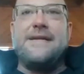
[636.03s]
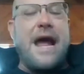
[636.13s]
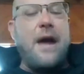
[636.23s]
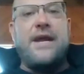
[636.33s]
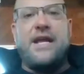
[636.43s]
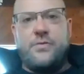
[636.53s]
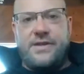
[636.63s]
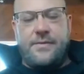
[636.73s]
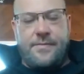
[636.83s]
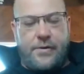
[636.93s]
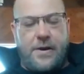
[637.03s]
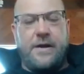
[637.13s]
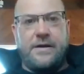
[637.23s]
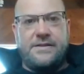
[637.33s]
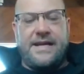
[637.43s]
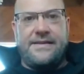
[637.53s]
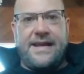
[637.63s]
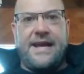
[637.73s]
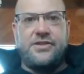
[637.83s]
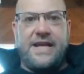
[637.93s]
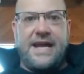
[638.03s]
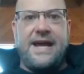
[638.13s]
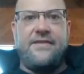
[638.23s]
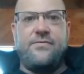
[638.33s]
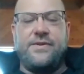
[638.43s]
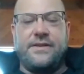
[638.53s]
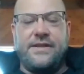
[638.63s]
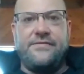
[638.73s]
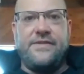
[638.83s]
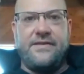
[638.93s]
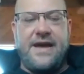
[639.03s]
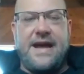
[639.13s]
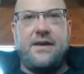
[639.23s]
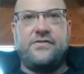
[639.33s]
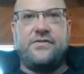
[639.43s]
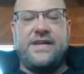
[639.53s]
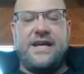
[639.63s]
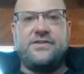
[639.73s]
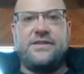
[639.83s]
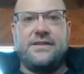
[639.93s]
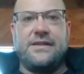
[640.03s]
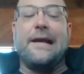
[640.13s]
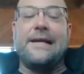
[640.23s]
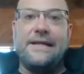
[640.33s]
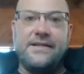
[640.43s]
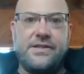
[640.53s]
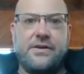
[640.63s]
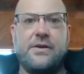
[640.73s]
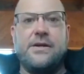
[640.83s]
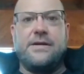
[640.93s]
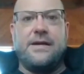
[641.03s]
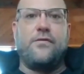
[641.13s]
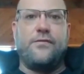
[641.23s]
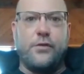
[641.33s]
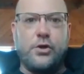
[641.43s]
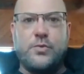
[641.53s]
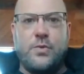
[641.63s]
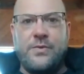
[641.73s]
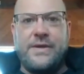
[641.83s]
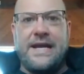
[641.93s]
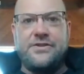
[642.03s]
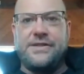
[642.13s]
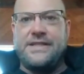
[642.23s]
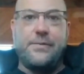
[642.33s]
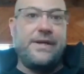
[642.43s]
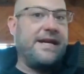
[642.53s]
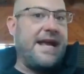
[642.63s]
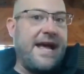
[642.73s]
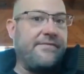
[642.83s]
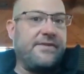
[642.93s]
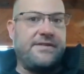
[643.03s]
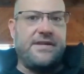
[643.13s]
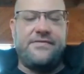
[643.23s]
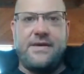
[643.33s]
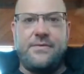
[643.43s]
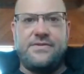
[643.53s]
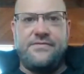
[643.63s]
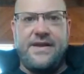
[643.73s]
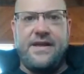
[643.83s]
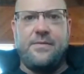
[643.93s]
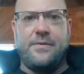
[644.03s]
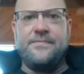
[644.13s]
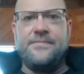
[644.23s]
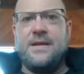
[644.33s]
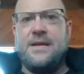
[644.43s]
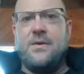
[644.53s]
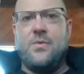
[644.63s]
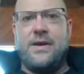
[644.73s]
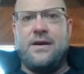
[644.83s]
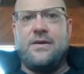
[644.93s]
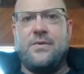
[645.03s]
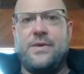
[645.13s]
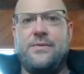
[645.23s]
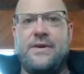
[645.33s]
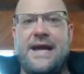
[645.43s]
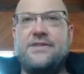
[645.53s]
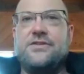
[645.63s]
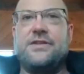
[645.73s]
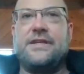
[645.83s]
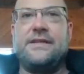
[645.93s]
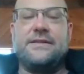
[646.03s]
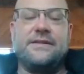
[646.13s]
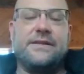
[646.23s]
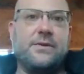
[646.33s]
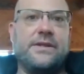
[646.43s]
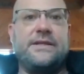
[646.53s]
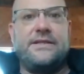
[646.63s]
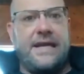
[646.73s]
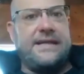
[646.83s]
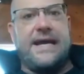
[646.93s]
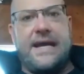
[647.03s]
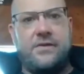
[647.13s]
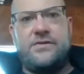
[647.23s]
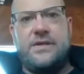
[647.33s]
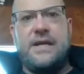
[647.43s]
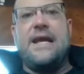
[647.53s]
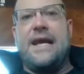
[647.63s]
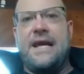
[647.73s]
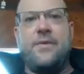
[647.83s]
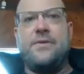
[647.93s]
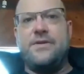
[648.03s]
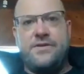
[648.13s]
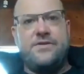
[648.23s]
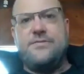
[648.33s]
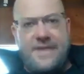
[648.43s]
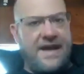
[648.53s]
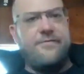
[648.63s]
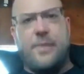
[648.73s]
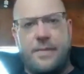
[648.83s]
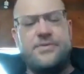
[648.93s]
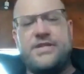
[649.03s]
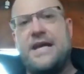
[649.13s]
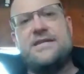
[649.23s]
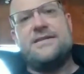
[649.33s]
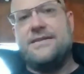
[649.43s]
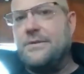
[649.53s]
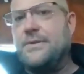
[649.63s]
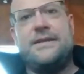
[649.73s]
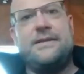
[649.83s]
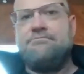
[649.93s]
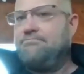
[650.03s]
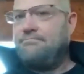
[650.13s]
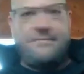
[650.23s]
nowadays with the products that they actually have with lifting of a house, it's actually a lot easier. Our first one we actually did, we didn't have the stuff that was available, where we would actually literally take the house and we would have pump jacks and literally